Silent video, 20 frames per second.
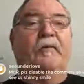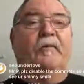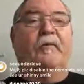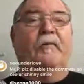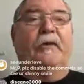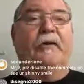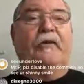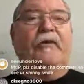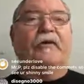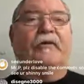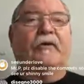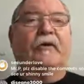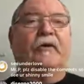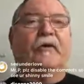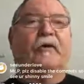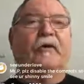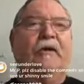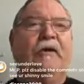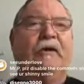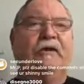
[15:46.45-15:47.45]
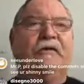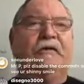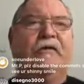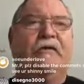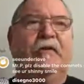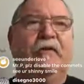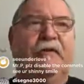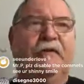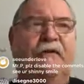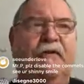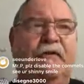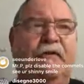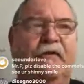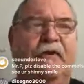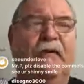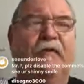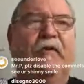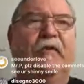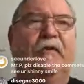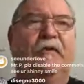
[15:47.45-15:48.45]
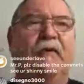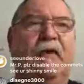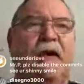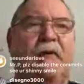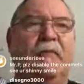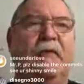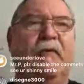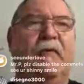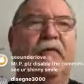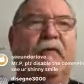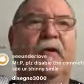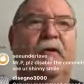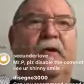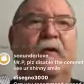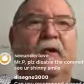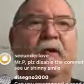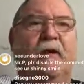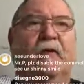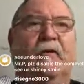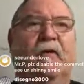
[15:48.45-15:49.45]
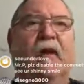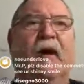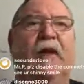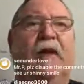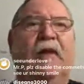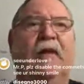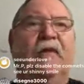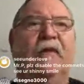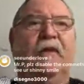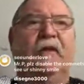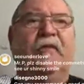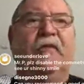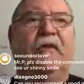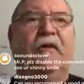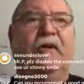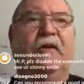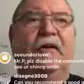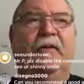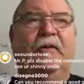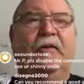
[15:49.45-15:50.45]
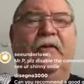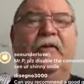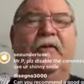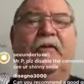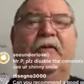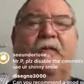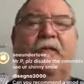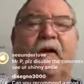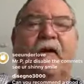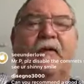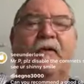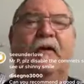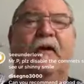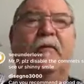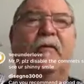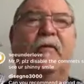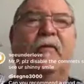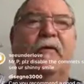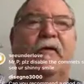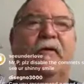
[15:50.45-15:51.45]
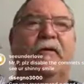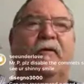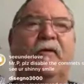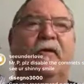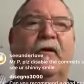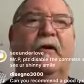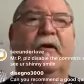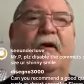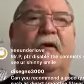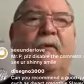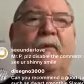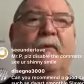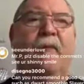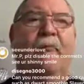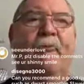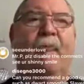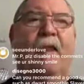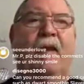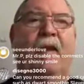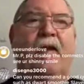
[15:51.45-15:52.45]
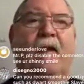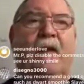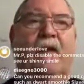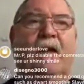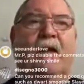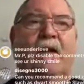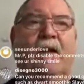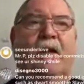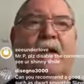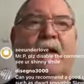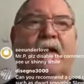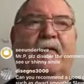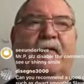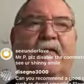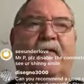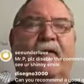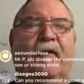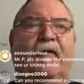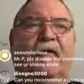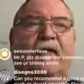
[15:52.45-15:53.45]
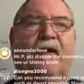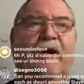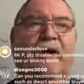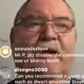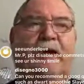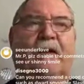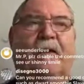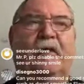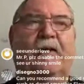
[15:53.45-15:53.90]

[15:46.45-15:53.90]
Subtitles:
but you're still, it's a different type of riding. It takes getting used to the flat deck boards. At first, they